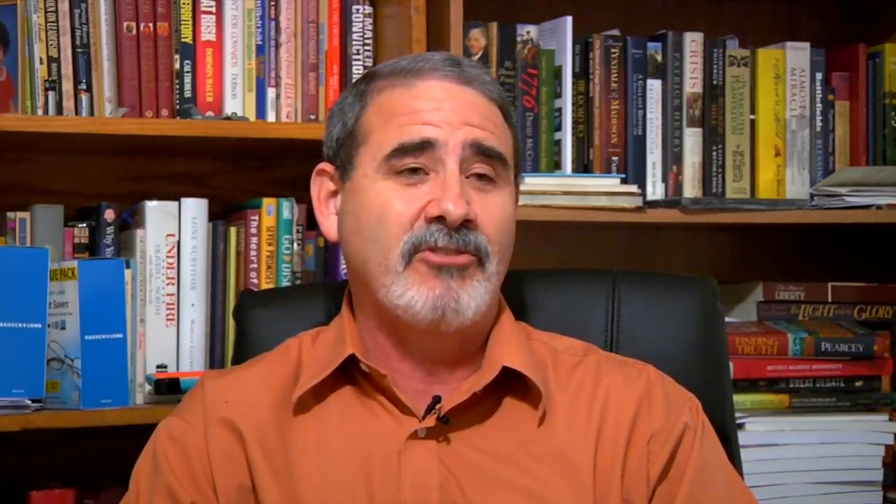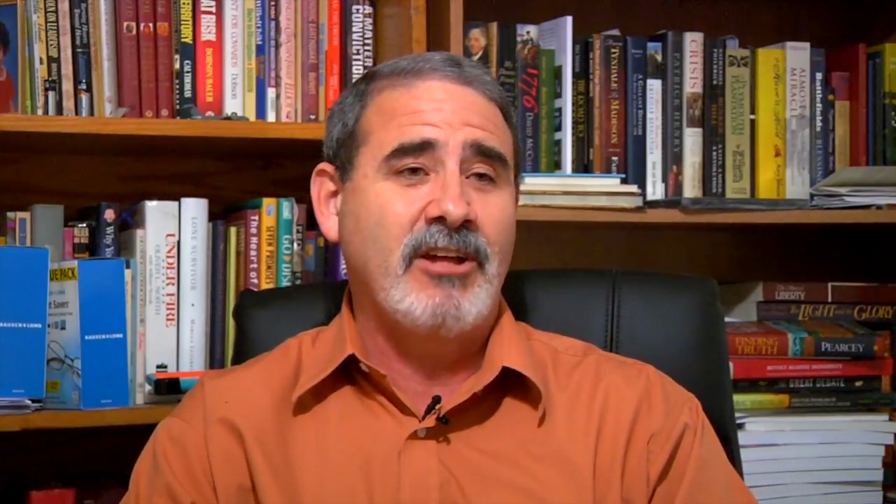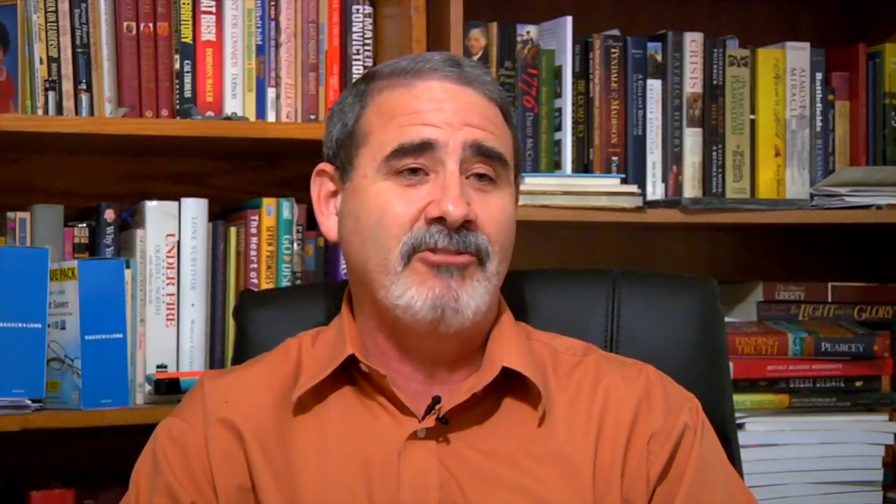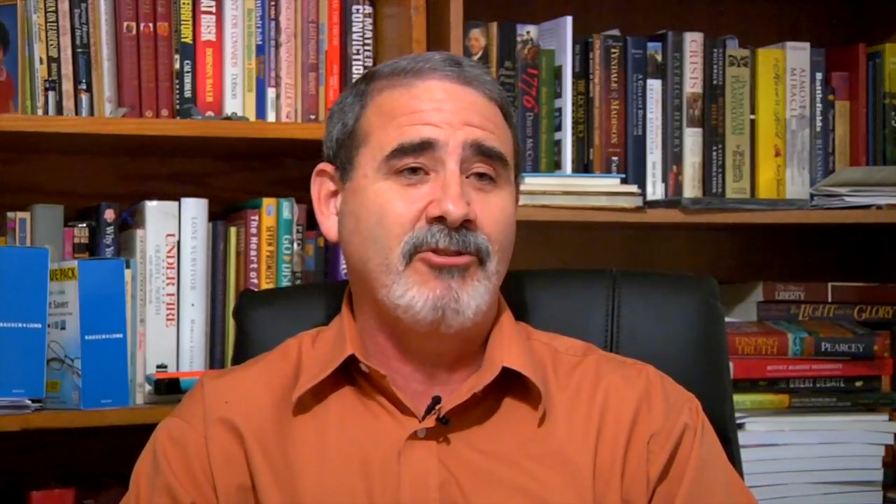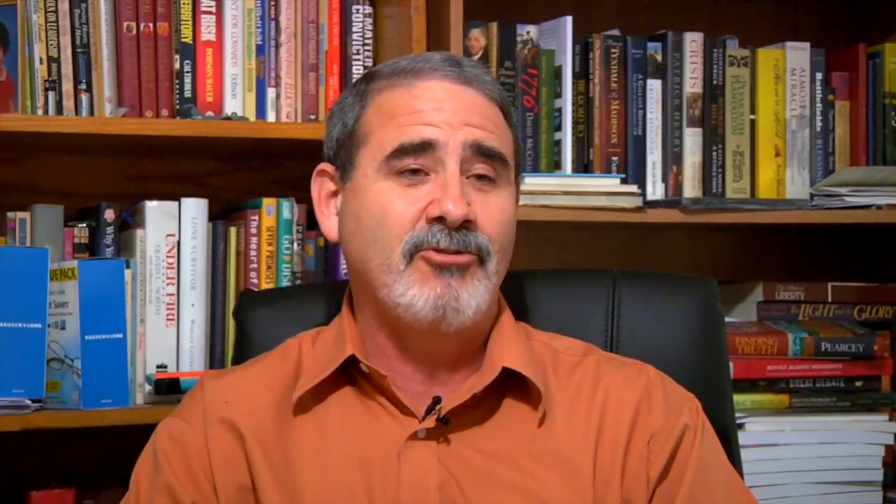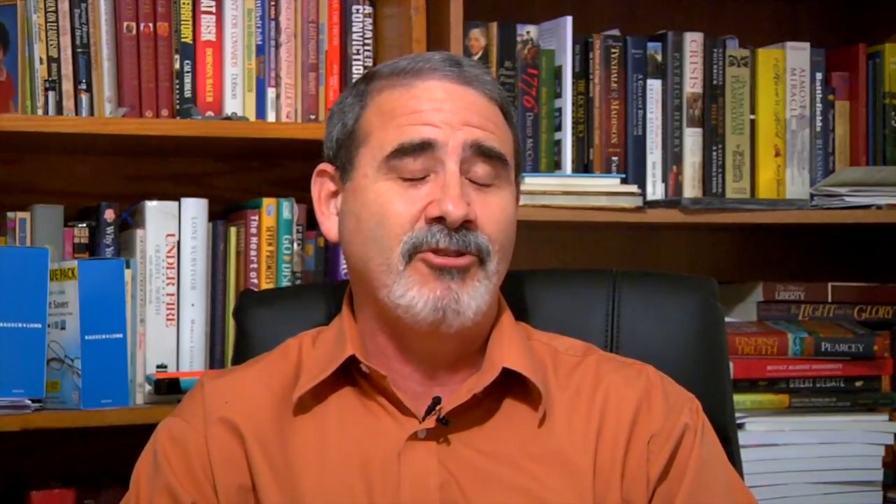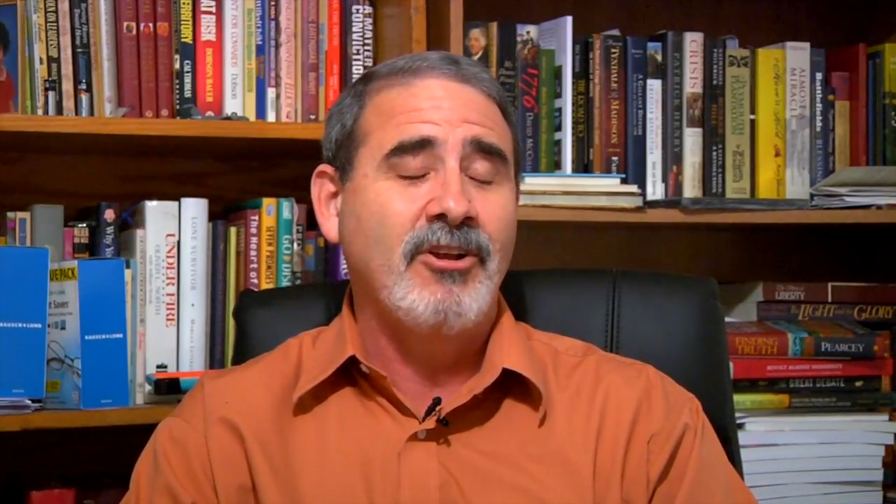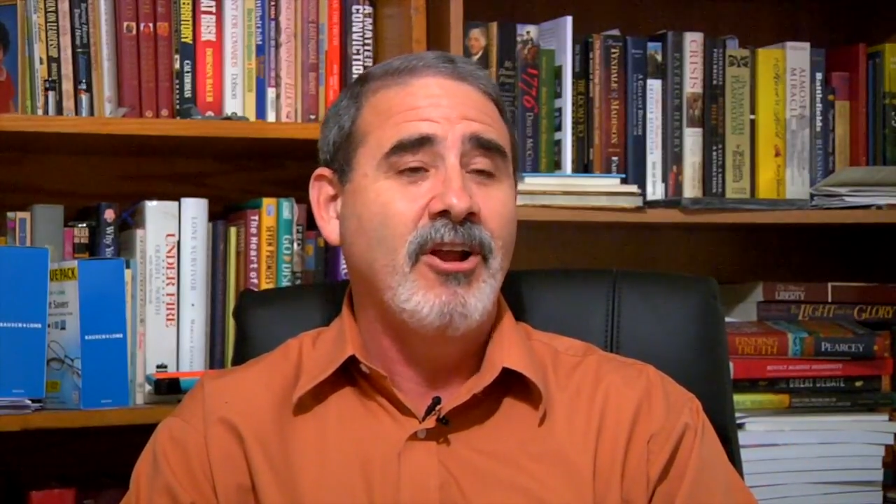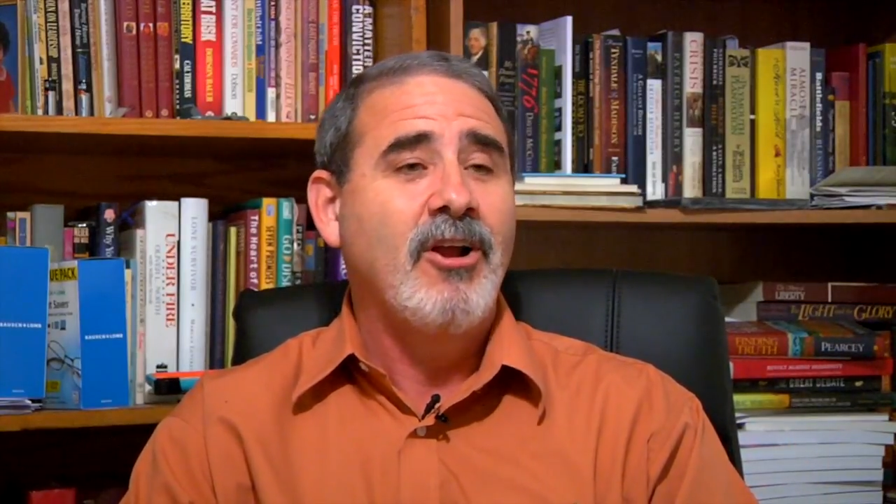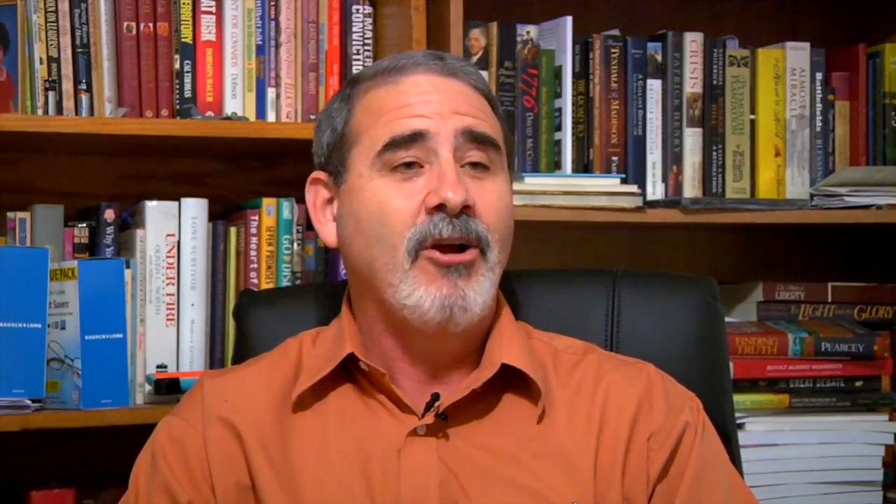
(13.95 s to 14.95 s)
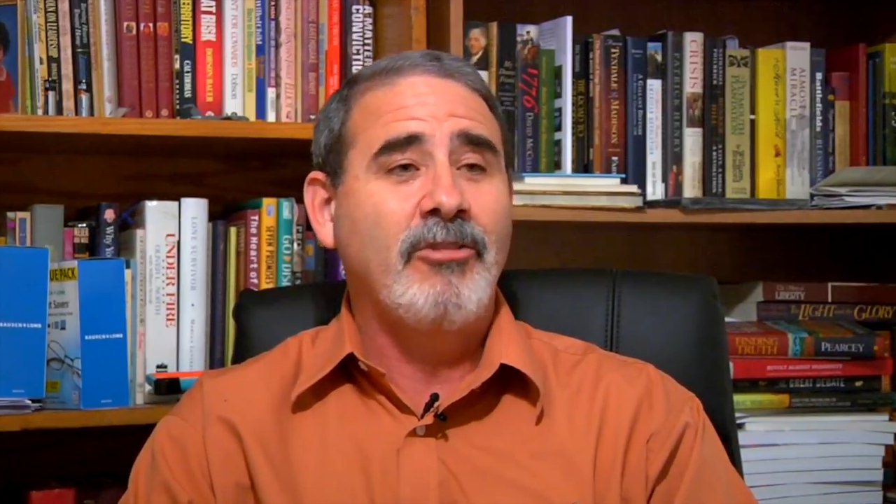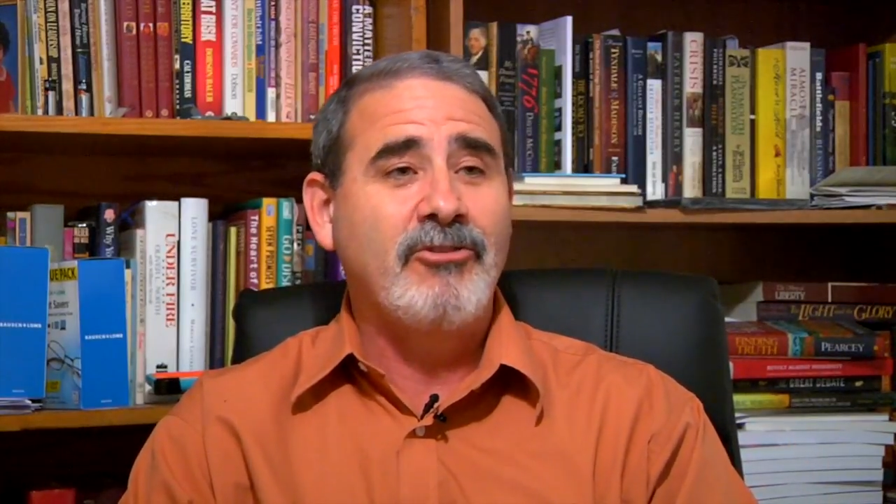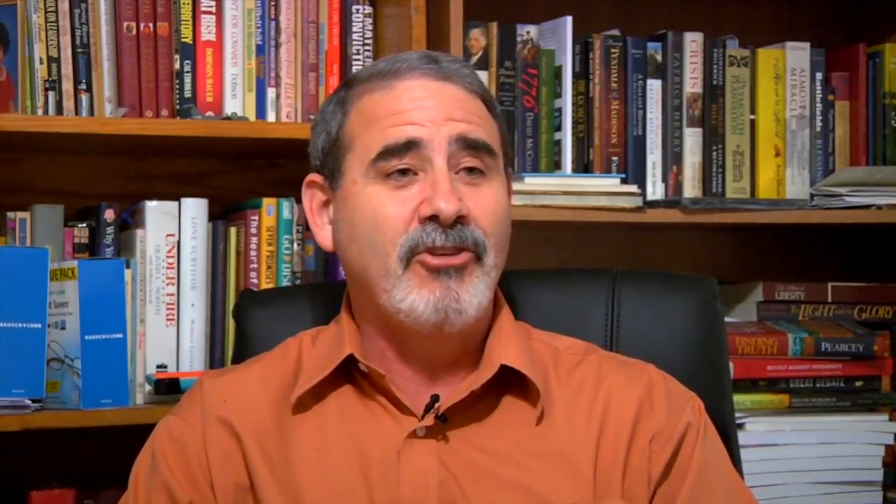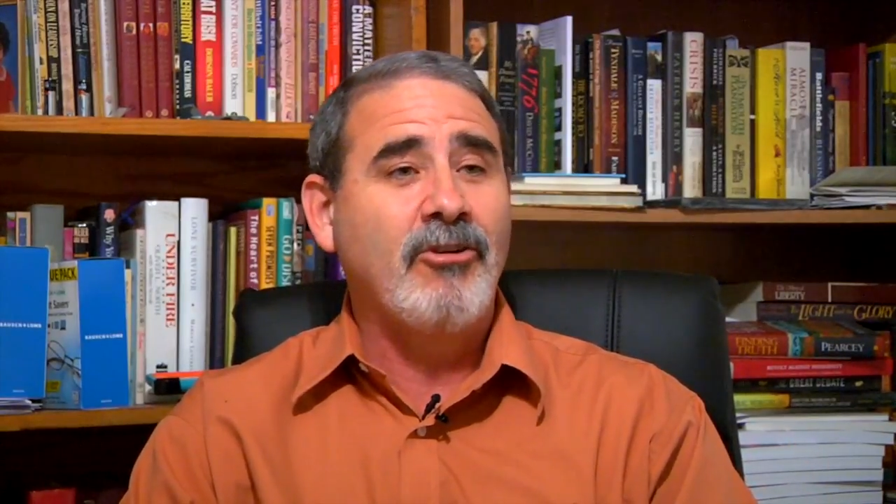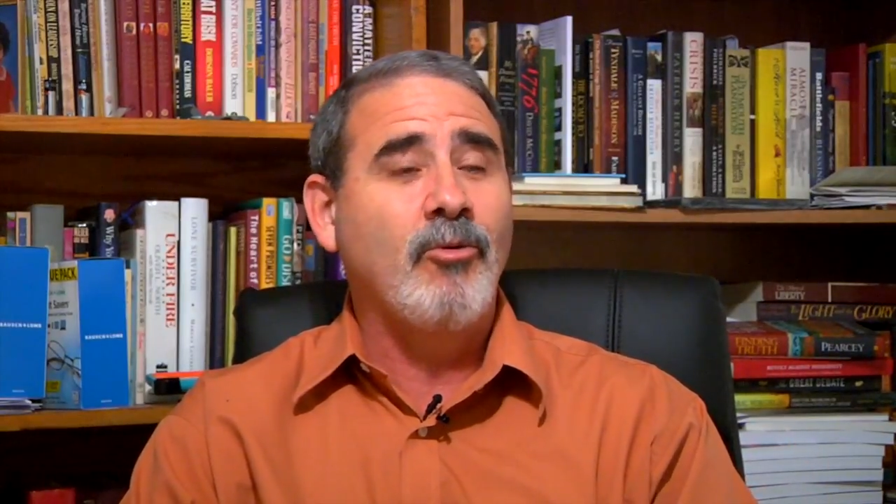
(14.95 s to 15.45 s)
Constitution are the
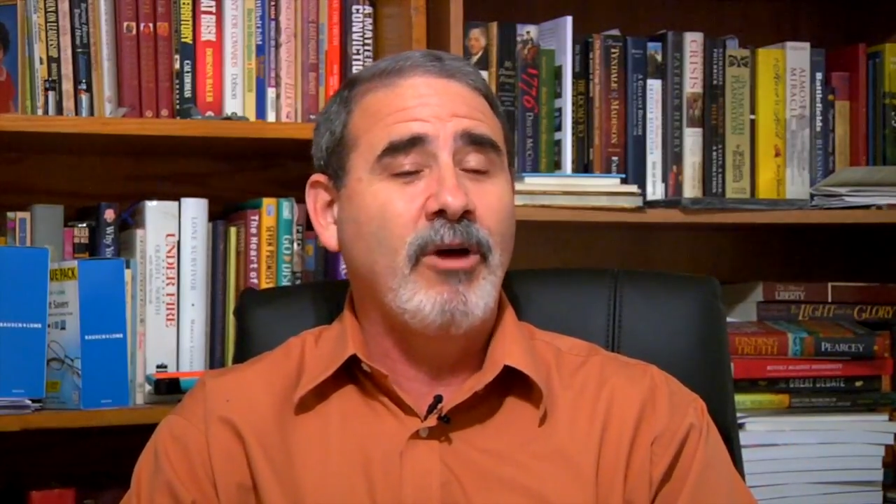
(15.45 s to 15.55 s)
general